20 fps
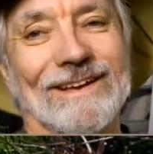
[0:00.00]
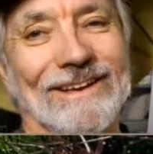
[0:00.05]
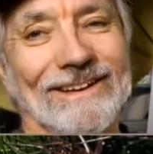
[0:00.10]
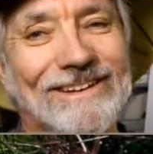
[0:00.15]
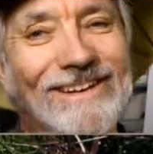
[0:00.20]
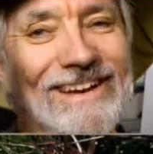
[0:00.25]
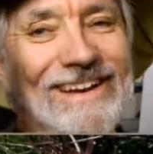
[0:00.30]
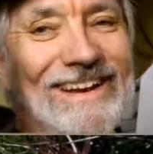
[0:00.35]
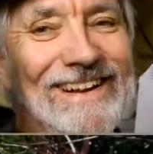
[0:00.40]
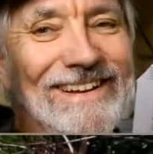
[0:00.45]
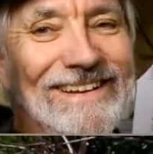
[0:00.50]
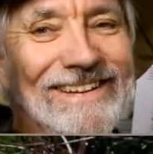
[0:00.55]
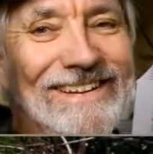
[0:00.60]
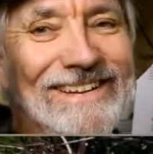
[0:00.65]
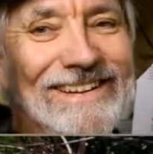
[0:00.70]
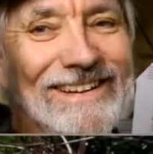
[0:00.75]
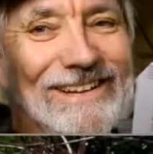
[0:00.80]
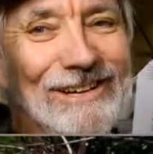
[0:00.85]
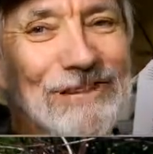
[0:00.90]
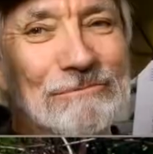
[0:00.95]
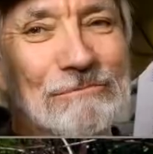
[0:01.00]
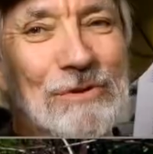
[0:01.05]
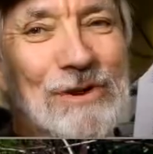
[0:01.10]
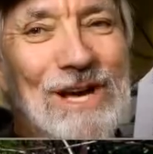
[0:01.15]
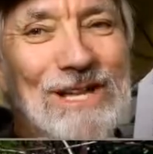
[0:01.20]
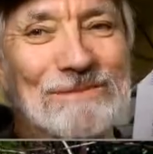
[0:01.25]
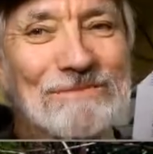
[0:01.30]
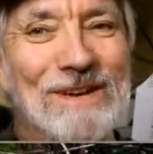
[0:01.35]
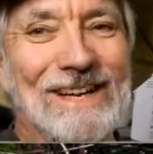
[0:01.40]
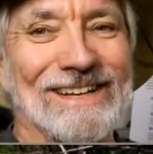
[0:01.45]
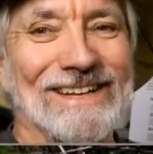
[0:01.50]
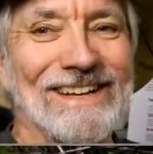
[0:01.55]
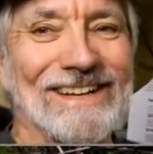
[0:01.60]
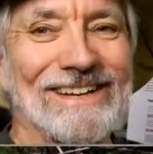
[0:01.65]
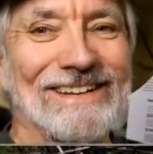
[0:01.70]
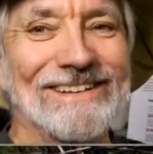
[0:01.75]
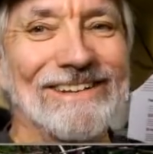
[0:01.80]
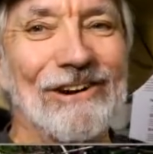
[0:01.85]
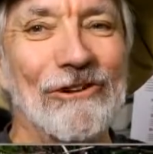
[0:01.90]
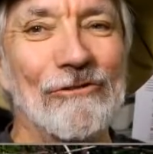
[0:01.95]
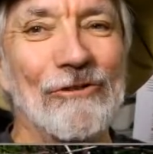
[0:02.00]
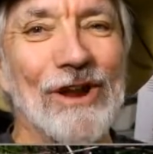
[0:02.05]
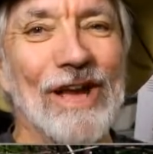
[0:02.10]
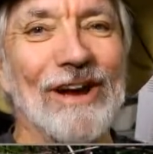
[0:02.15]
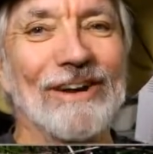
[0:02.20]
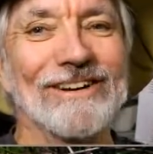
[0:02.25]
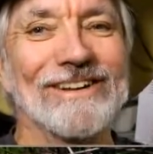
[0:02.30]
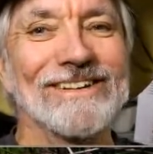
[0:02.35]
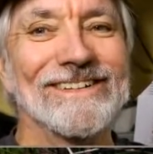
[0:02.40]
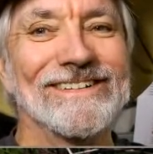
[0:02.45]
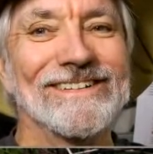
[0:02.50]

Good night. Good prospecting. Over now.